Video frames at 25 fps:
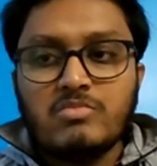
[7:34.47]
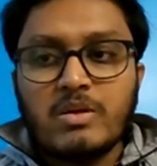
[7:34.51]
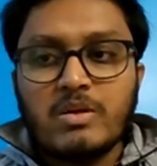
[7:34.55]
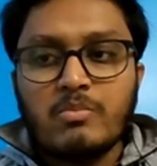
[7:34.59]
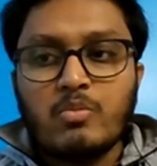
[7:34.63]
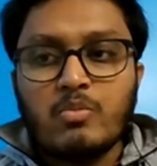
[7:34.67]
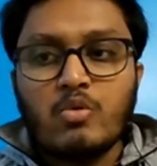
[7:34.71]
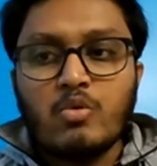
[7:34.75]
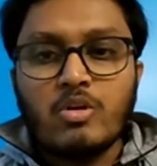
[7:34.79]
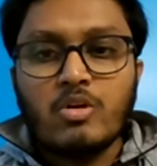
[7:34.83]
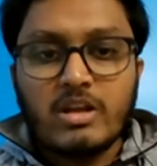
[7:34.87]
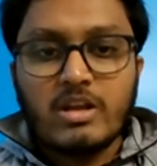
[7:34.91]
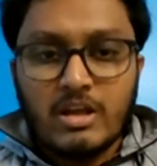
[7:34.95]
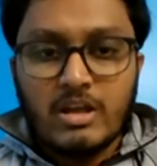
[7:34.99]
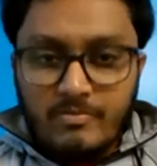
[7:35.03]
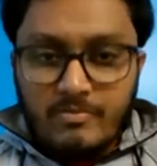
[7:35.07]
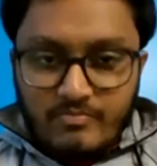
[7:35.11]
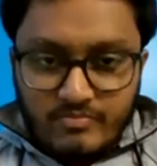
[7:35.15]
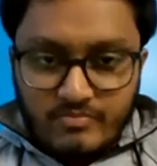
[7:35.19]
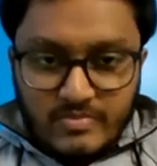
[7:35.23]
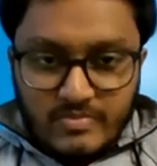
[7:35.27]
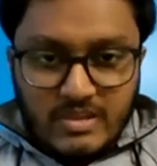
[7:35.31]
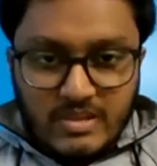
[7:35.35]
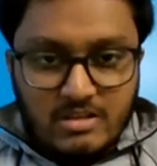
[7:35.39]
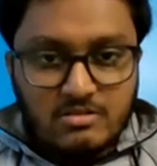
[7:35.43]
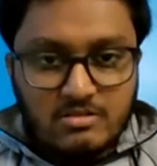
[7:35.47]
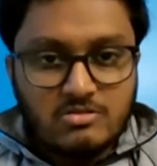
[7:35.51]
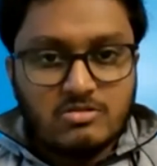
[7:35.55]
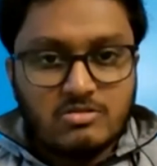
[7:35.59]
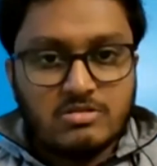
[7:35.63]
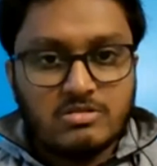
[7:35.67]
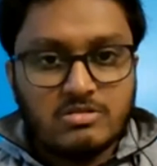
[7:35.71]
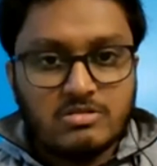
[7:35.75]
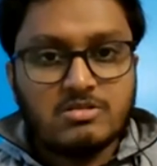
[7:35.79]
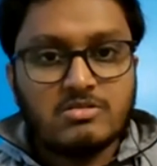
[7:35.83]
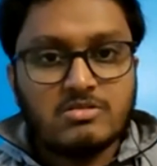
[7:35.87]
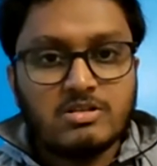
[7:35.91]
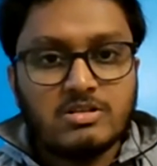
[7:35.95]
my book came
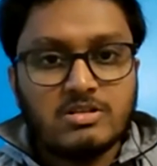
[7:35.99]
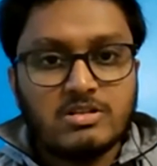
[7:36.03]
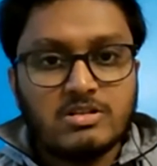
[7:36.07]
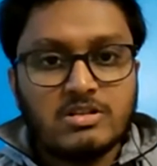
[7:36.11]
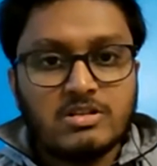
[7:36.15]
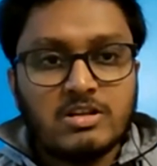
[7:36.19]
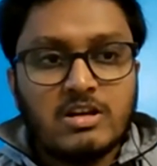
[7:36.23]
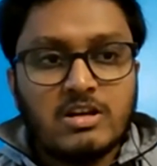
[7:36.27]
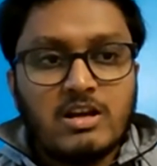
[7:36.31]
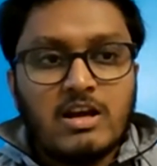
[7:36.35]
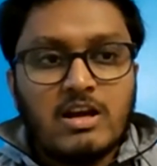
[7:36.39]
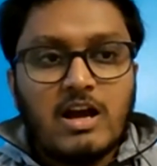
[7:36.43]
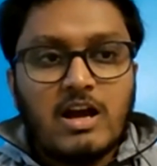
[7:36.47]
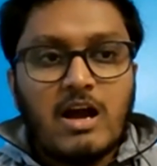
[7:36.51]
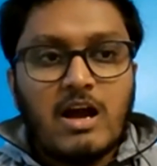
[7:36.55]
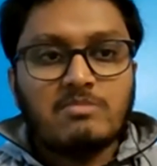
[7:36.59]
in 2020.